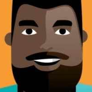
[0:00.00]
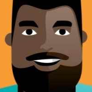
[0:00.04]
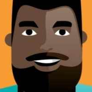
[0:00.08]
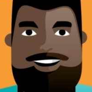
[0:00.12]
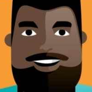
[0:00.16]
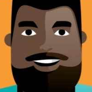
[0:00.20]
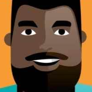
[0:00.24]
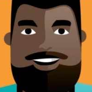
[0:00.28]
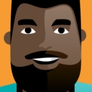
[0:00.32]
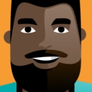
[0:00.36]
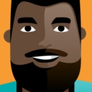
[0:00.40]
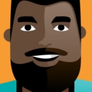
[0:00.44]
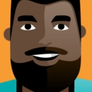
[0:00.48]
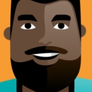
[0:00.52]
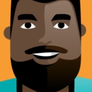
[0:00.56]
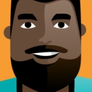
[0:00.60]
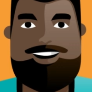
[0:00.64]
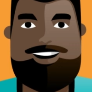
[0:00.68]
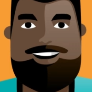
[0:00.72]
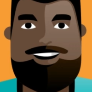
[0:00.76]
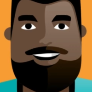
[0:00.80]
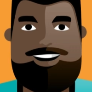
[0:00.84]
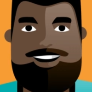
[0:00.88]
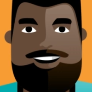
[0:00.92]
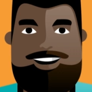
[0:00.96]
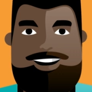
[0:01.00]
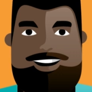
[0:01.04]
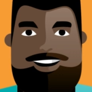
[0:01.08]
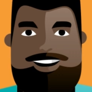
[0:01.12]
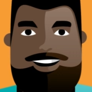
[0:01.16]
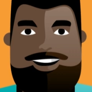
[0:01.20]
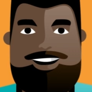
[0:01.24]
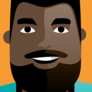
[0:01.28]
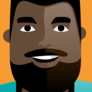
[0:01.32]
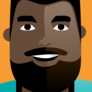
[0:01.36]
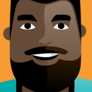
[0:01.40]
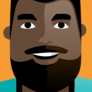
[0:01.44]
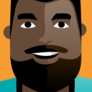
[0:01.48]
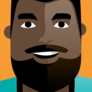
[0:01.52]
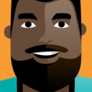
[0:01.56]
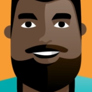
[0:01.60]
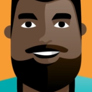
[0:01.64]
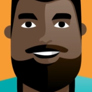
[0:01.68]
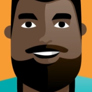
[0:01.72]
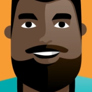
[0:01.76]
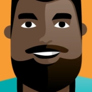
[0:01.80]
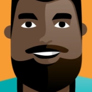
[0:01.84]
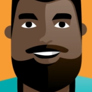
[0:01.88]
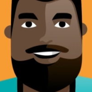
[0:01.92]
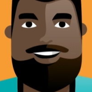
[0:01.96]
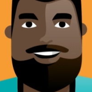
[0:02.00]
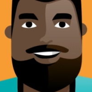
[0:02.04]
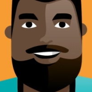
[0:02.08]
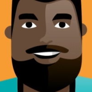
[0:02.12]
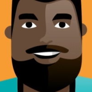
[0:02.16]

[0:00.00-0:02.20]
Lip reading: that has about 15,000 ventilators,